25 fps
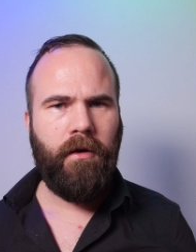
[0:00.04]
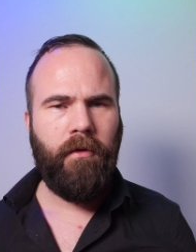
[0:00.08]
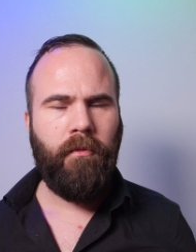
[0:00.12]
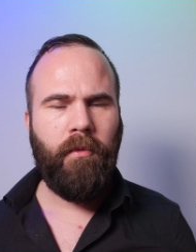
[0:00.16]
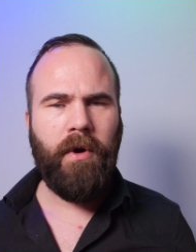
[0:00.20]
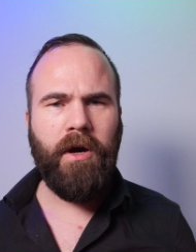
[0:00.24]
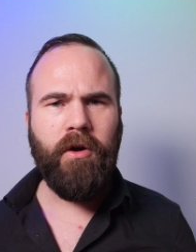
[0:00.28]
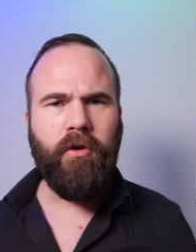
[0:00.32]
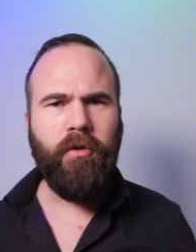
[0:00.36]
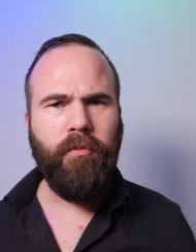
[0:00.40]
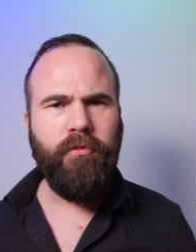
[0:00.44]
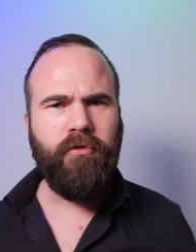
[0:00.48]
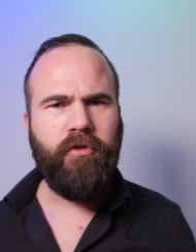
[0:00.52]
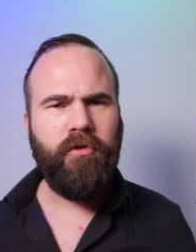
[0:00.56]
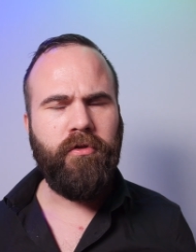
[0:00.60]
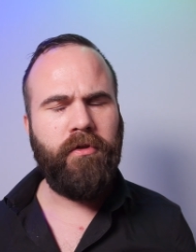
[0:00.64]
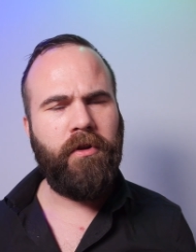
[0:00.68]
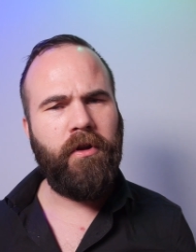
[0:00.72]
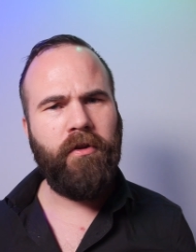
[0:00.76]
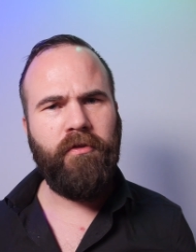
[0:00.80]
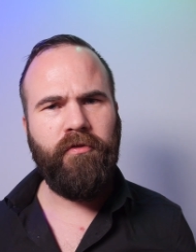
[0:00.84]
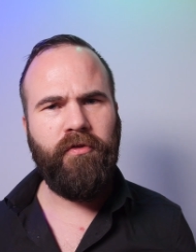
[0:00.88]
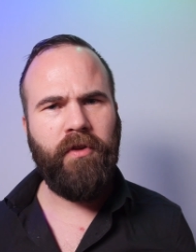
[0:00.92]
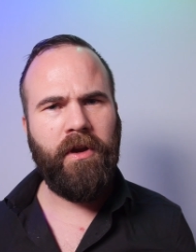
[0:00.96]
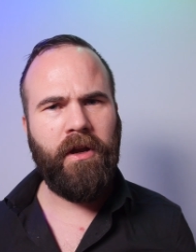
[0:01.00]
Welcome to
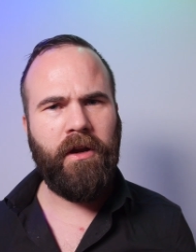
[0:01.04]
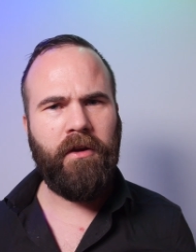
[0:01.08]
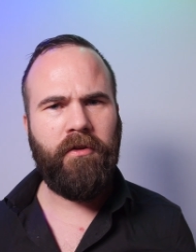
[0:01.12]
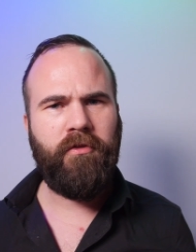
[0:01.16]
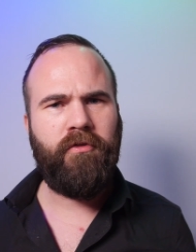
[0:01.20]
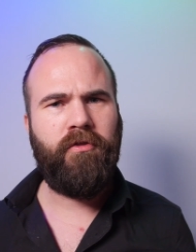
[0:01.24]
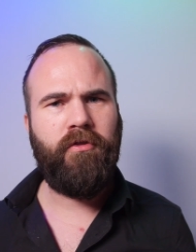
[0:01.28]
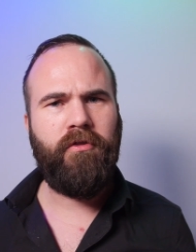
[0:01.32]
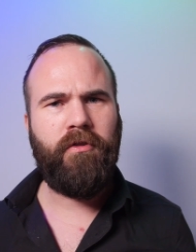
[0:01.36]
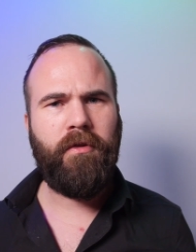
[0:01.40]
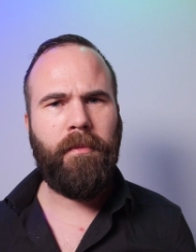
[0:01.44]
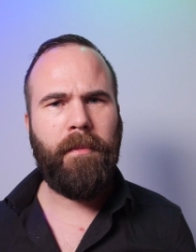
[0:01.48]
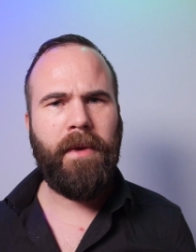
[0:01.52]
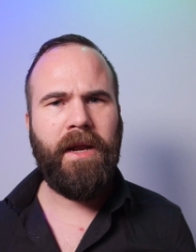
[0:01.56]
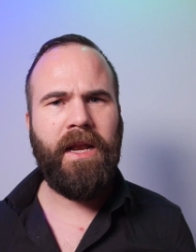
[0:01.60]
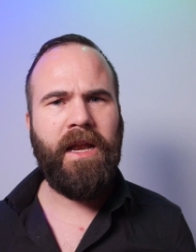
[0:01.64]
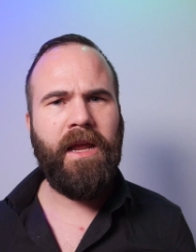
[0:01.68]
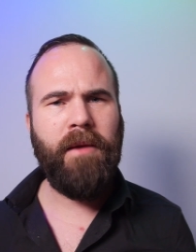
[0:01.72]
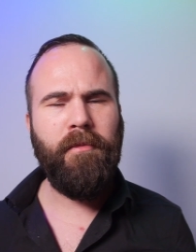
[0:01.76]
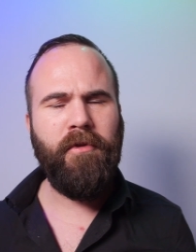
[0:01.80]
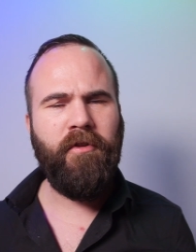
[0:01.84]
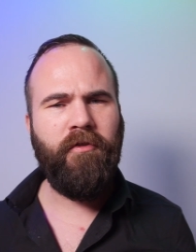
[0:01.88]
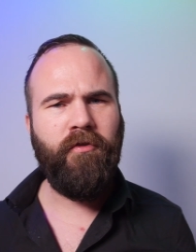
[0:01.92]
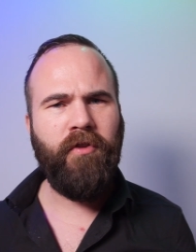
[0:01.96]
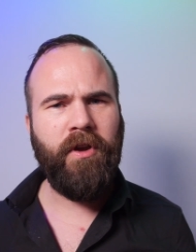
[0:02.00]
Dutch Video Shooter. My
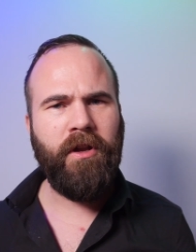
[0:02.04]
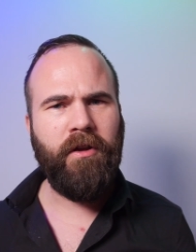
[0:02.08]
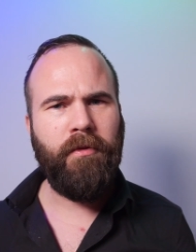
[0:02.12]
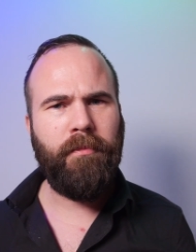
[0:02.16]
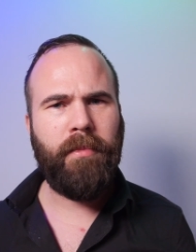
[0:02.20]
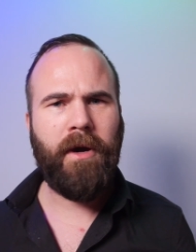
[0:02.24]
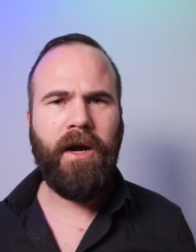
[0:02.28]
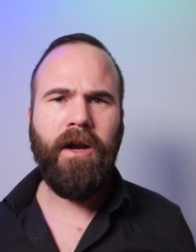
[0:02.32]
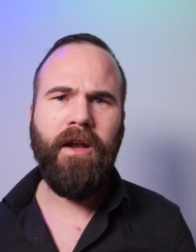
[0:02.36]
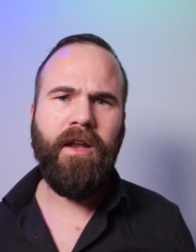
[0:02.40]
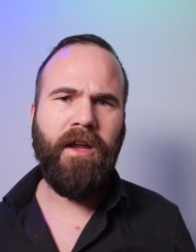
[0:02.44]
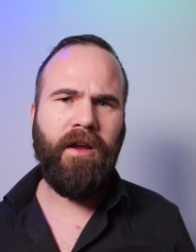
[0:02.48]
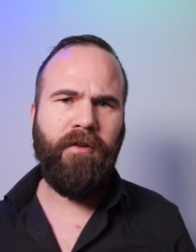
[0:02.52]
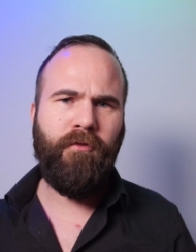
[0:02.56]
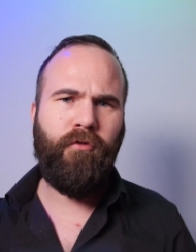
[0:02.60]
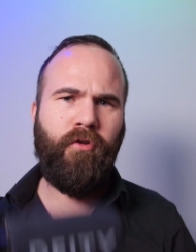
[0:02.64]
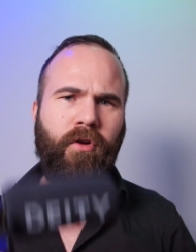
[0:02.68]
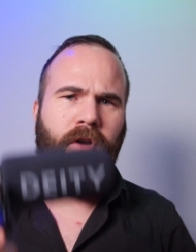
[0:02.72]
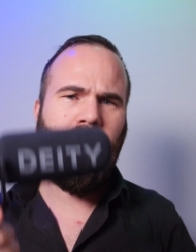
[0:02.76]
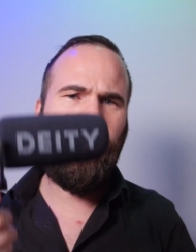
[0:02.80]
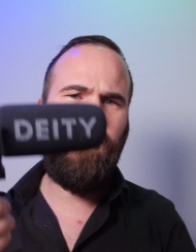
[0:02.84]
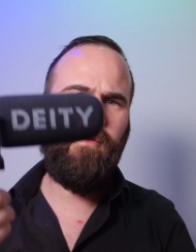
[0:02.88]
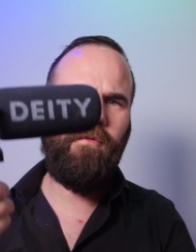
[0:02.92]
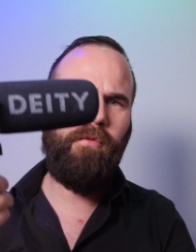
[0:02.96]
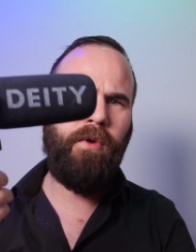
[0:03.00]
name is Victor Bart and
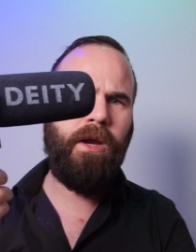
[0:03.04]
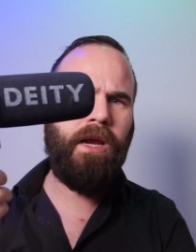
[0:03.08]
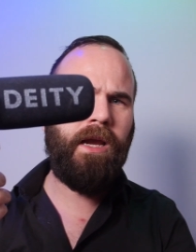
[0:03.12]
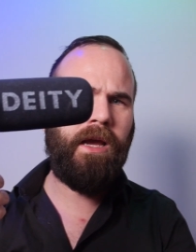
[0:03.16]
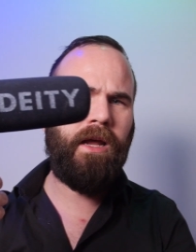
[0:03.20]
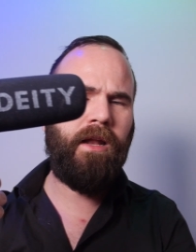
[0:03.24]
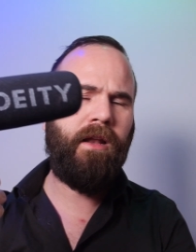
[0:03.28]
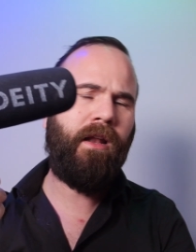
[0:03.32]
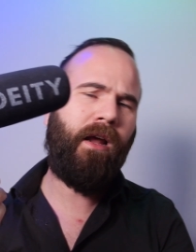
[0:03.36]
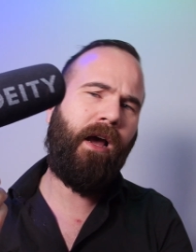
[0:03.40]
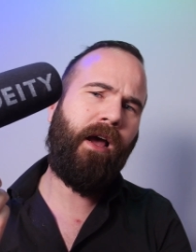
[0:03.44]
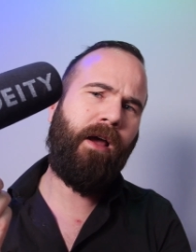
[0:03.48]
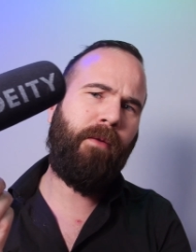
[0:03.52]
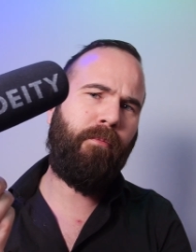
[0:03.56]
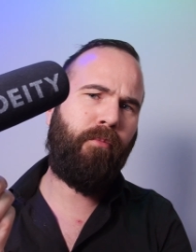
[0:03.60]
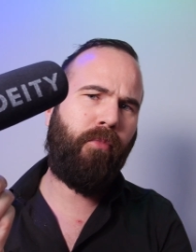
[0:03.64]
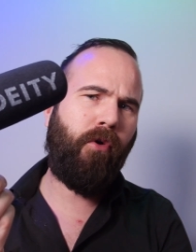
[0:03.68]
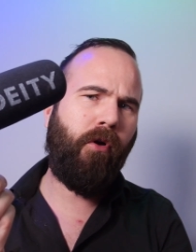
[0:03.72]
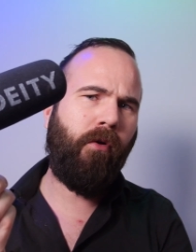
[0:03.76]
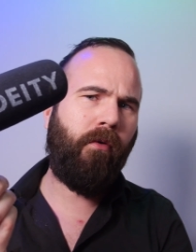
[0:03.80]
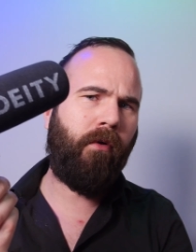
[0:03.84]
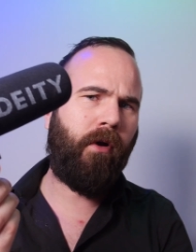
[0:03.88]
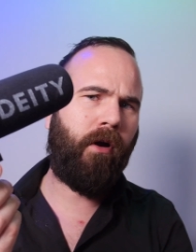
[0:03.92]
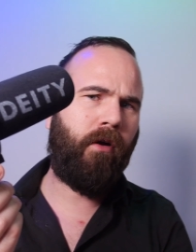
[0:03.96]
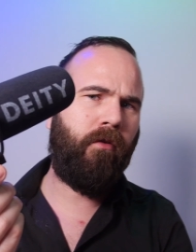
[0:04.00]
for the weekend I
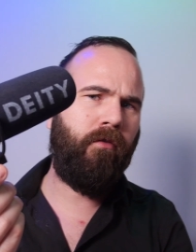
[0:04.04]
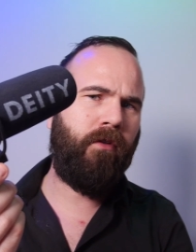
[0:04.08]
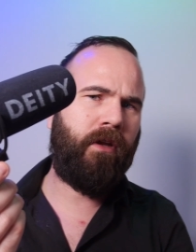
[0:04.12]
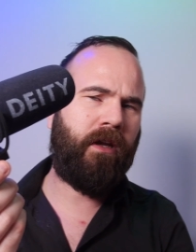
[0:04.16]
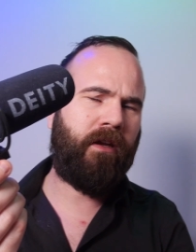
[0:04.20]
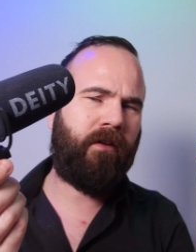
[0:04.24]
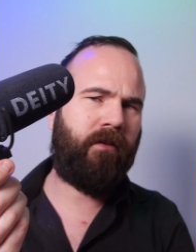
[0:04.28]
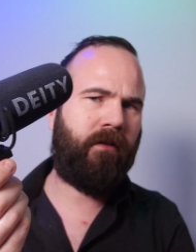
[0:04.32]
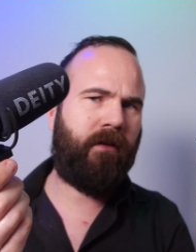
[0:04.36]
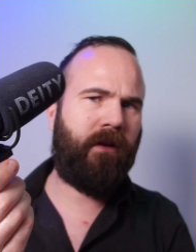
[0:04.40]
borrowed this